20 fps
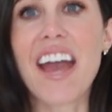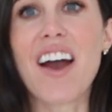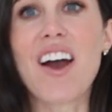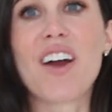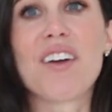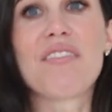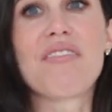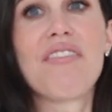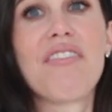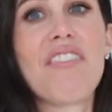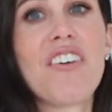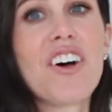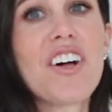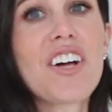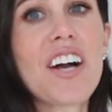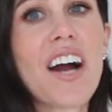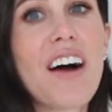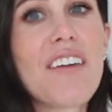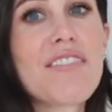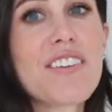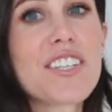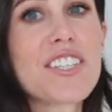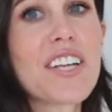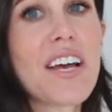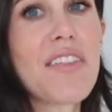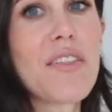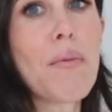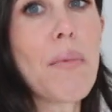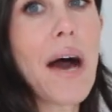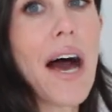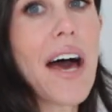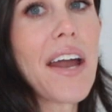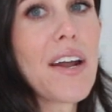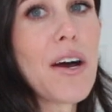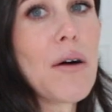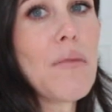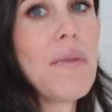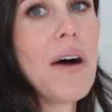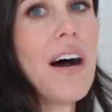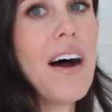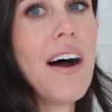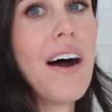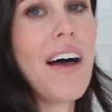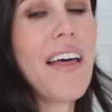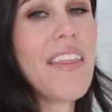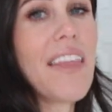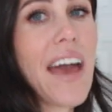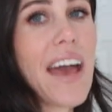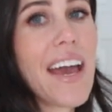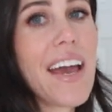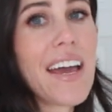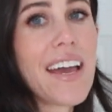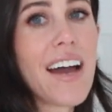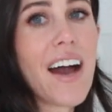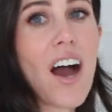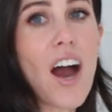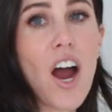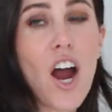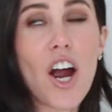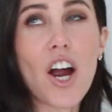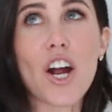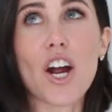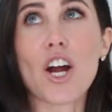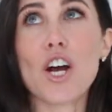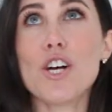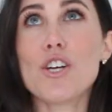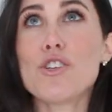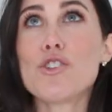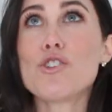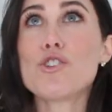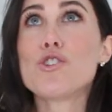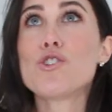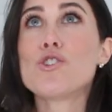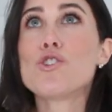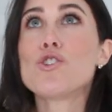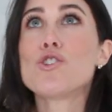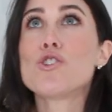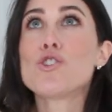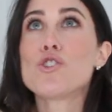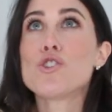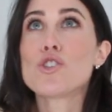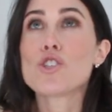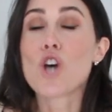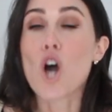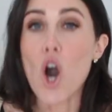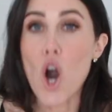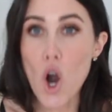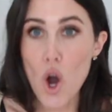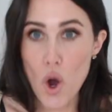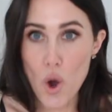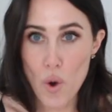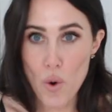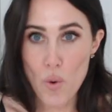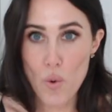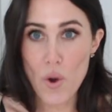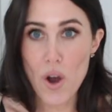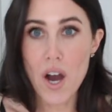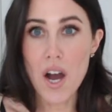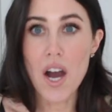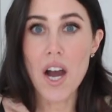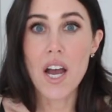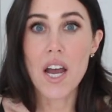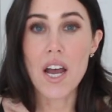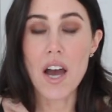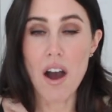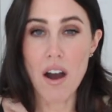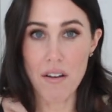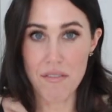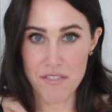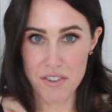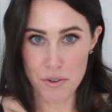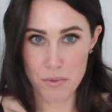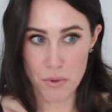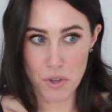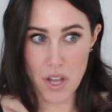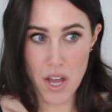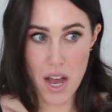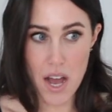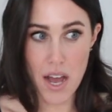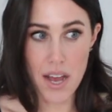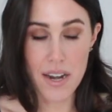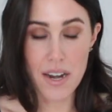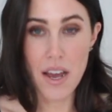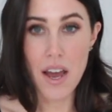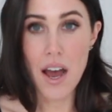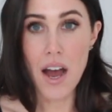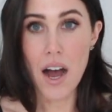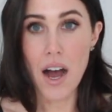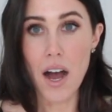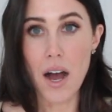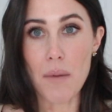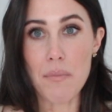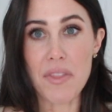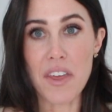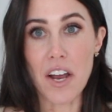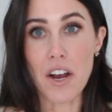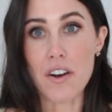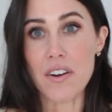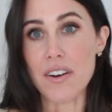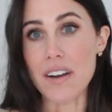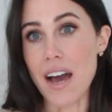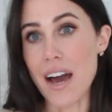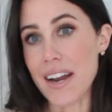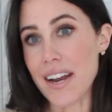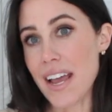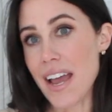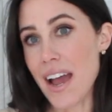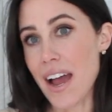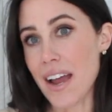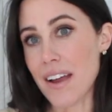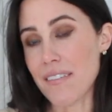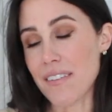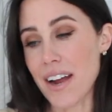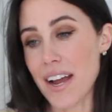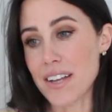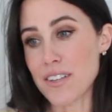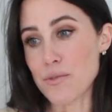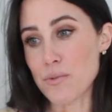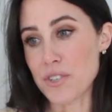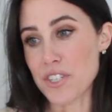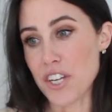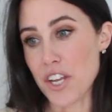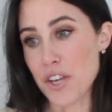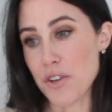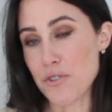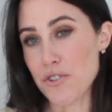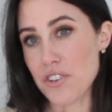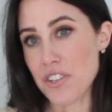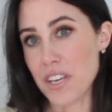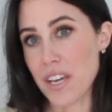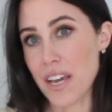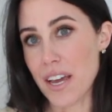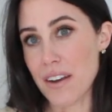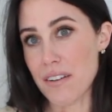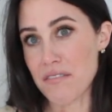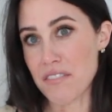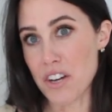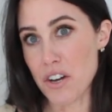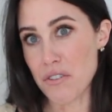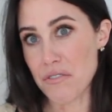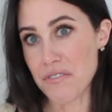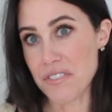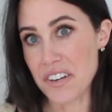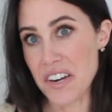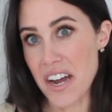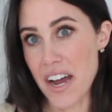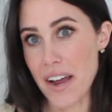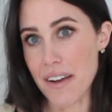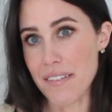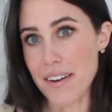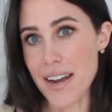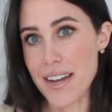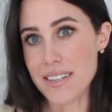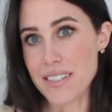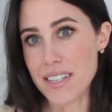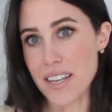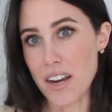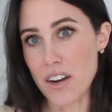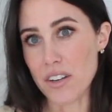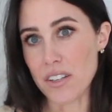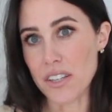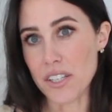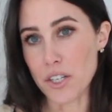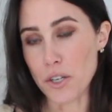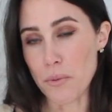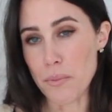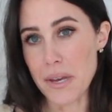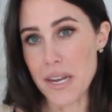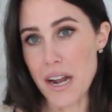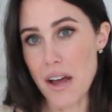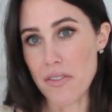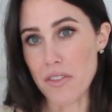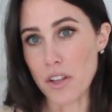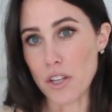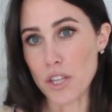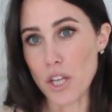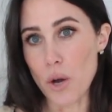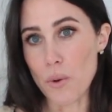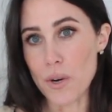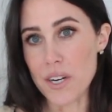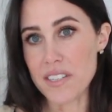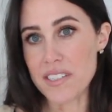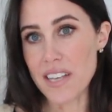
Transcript: they are full coverage on the bottom. They are so comfortable on. Um, they are not a high rise, which I usually kind of go for a high rise. They are a little bit on the lower